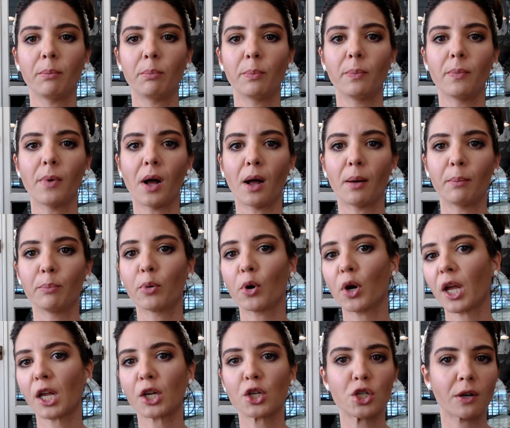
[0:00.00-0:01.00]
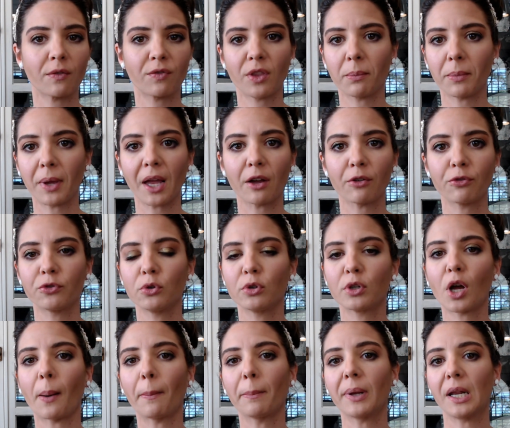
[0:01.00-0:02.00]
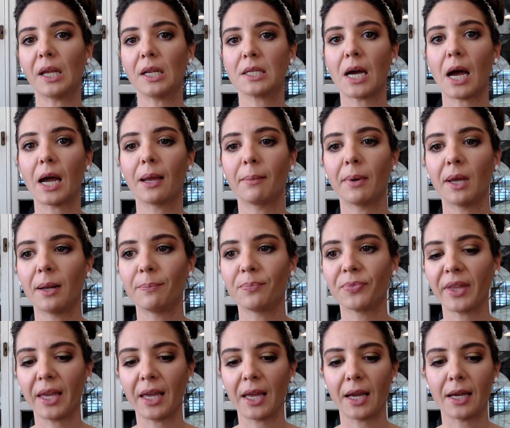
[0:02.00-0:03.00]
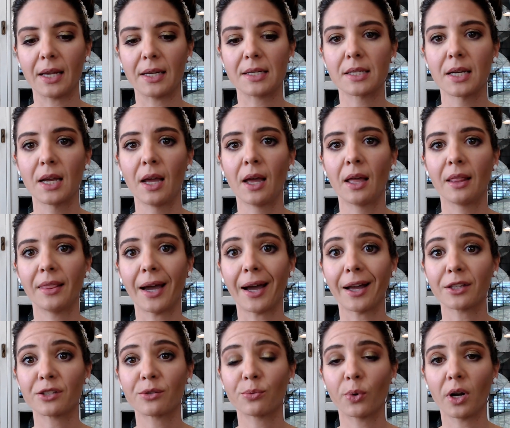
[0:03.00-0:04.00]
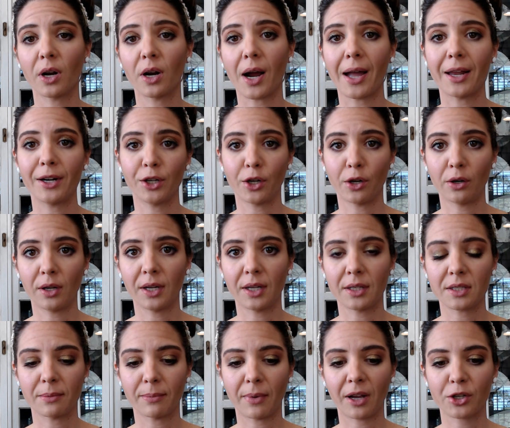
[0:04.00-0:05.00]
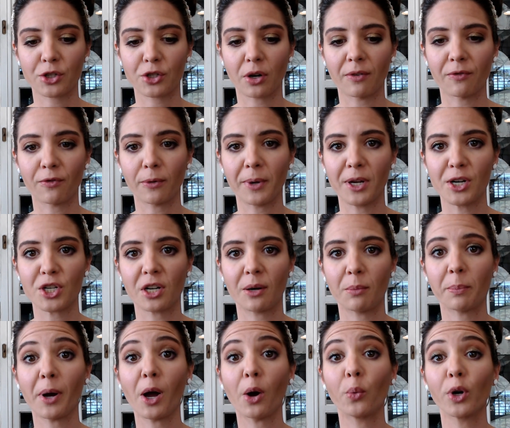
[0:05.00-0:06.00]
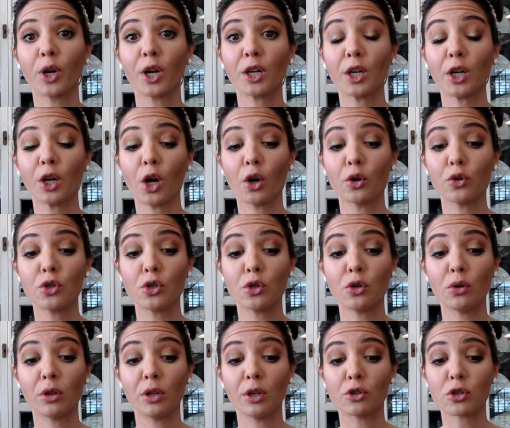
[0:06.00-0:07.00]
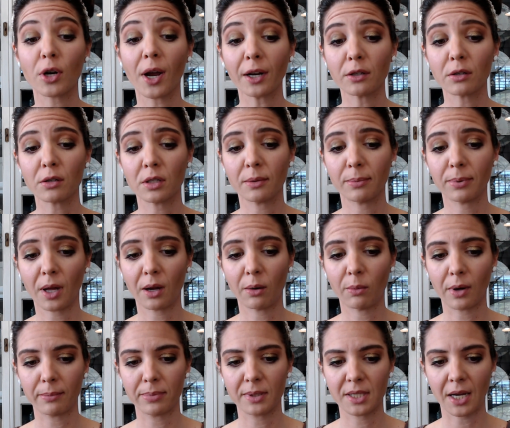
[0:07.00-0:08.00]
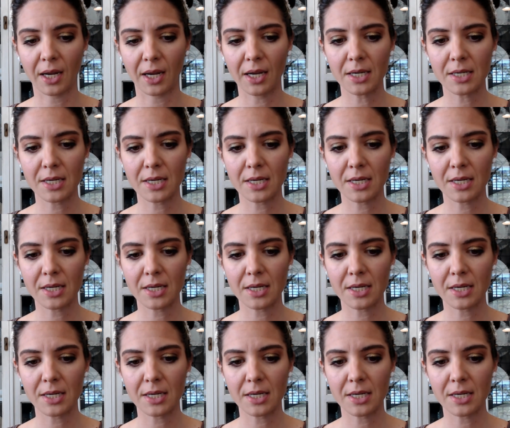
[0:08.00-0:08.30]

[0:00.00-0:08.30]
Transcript: a um, branch of the mega food company Diamond. And that's where I had to go to get some extra information. But we're going to go to the Tractor Supply website.